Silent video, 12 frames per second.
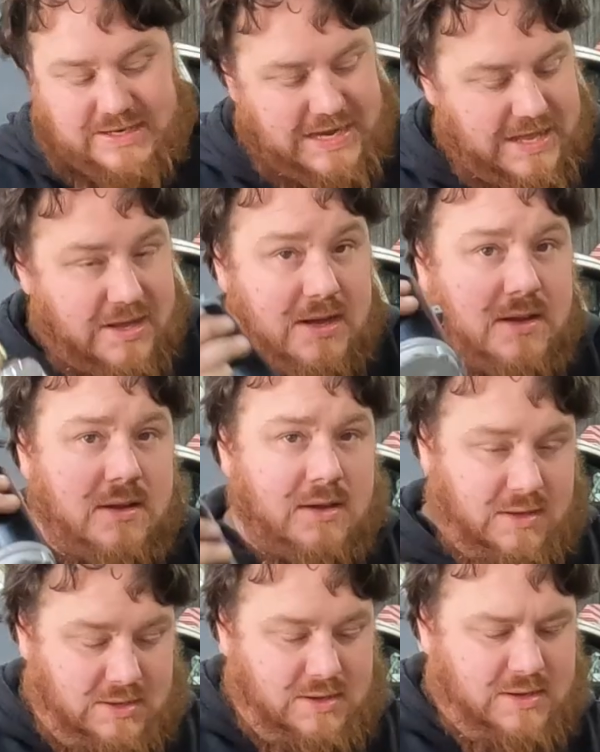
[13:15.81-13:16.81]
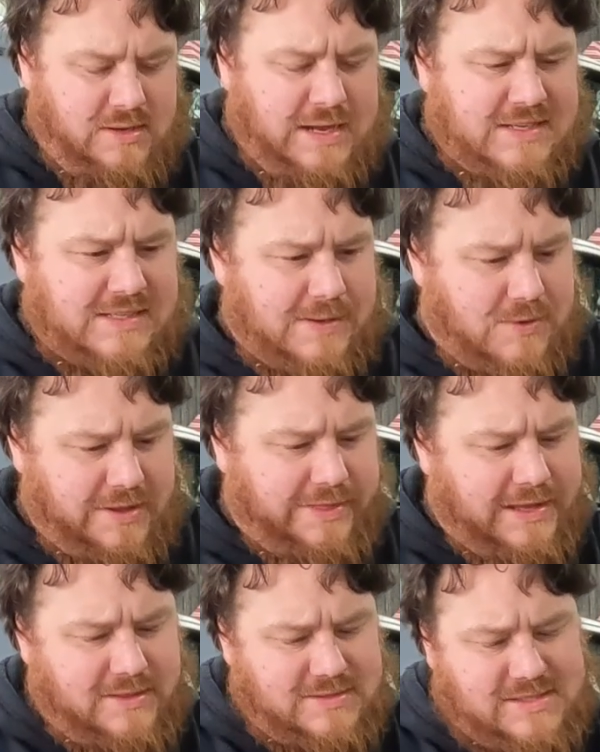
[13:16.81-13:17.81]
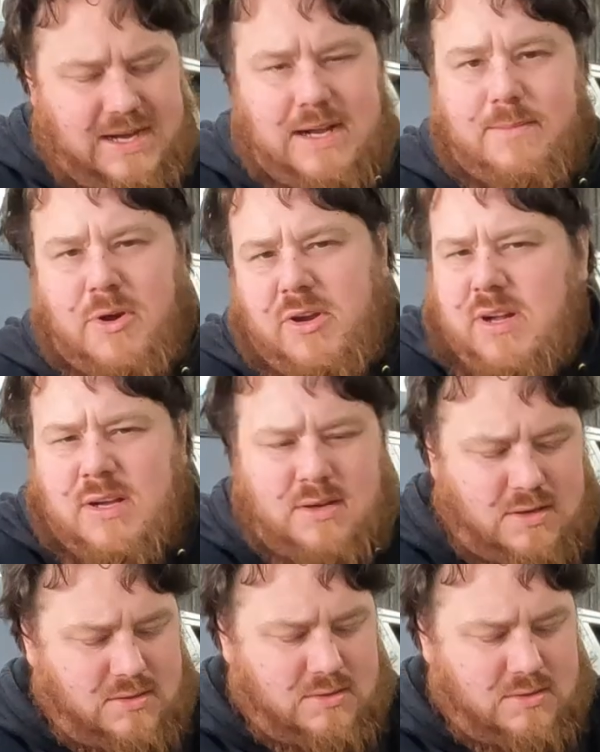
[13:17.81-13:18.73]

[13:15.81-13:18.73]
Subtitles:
together. Next up, I think the starter motor.